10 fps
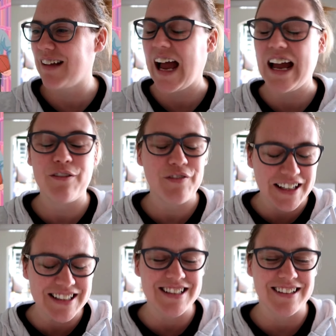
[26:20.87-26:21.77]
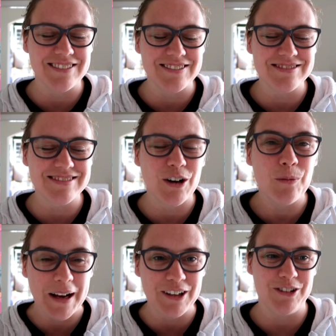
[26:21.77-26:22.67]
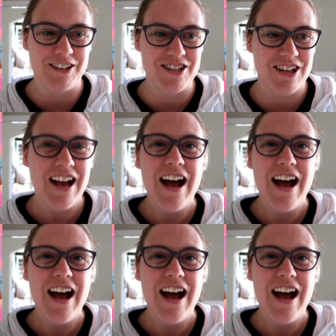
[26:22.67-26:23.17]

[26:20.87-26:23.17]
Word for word: I have finished it. Oh my god.